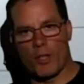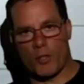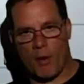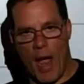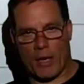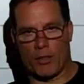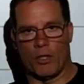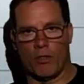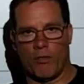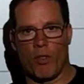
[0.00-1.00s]

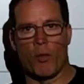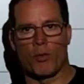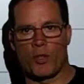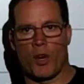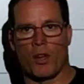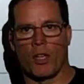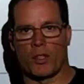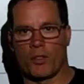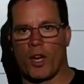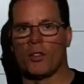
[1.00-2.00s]
attraction for those shared
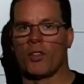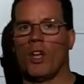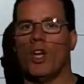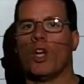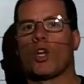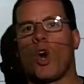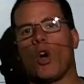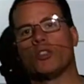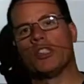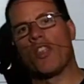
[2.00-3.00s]
electrons,
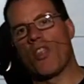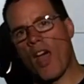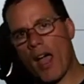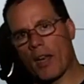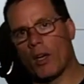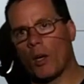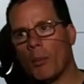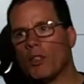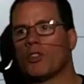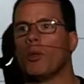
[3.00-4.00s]
causing that
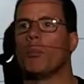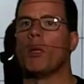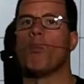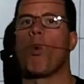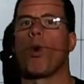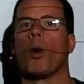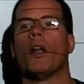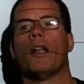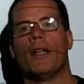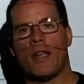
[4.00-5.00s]
element to be more
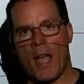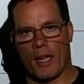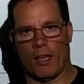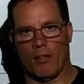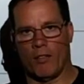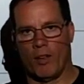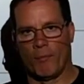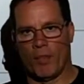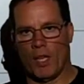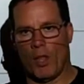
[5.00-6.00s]
negative.
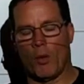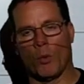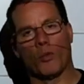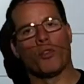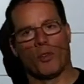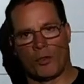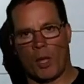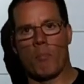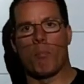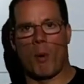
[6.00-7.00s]
In other words, there's
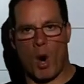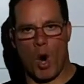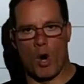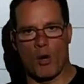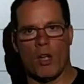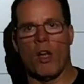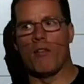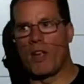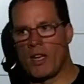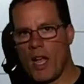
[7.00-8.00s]
a part
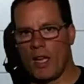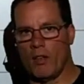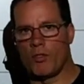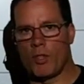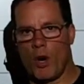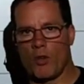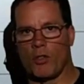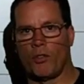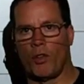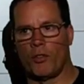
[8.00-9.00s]
of a negative charge
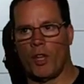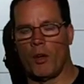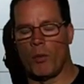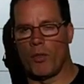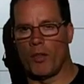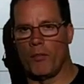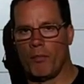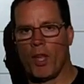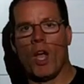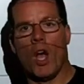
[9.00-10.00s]
associated with it.
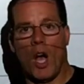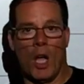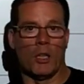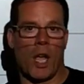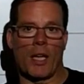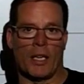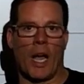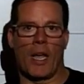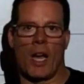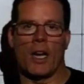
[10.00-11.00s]
Unlike an
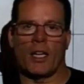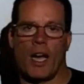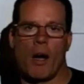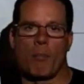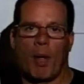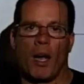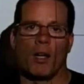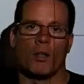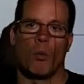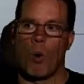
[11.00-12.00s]
ionic
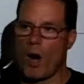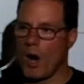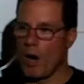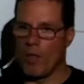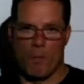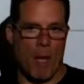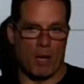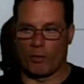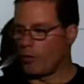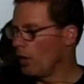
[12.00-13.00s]
compound where the
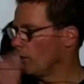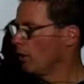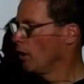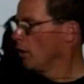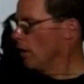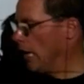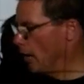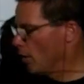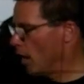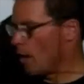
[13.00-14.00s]
metal says,
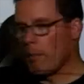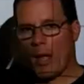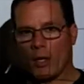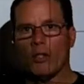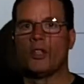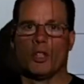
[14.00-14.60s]
here nonmetal,